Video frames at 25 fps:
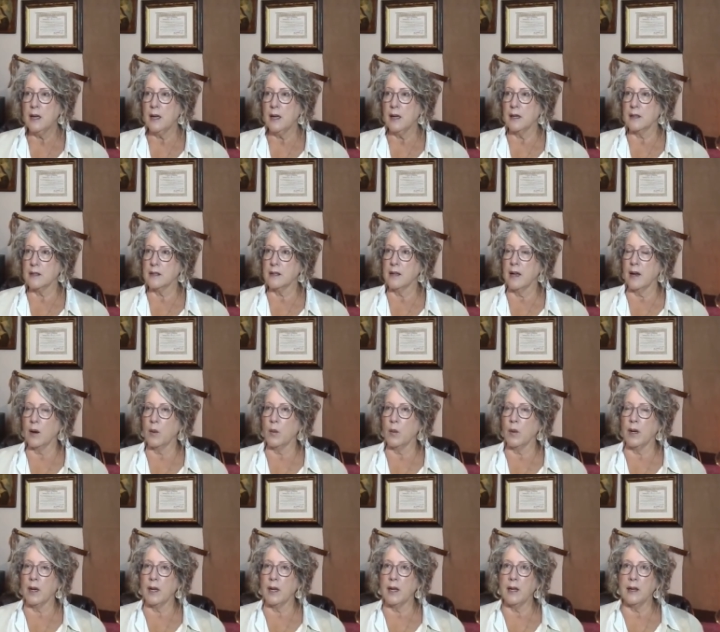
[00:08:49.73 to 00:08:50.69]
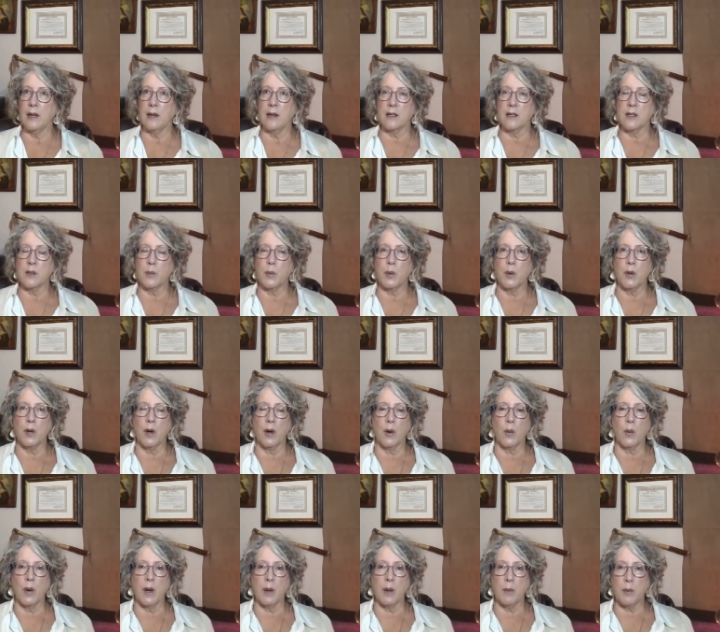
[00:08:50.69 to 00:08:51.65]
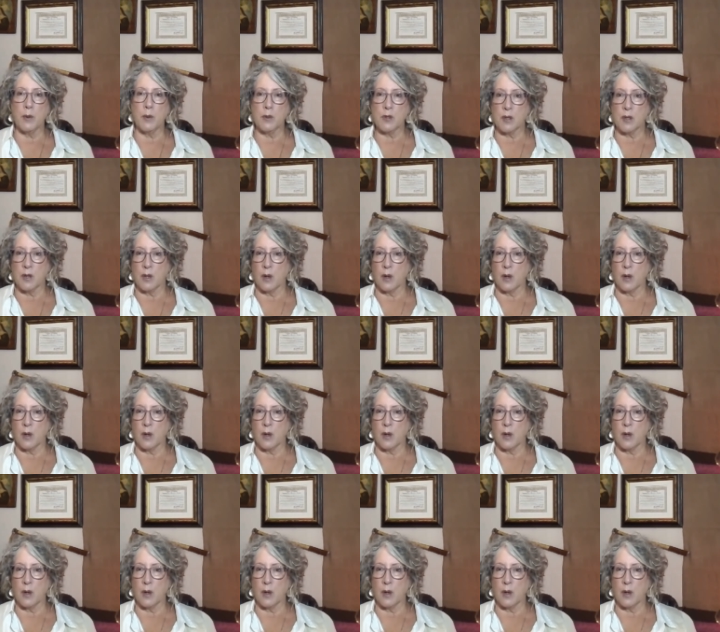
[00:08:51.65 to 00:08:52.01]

It's like when a kid gets to put on rain boots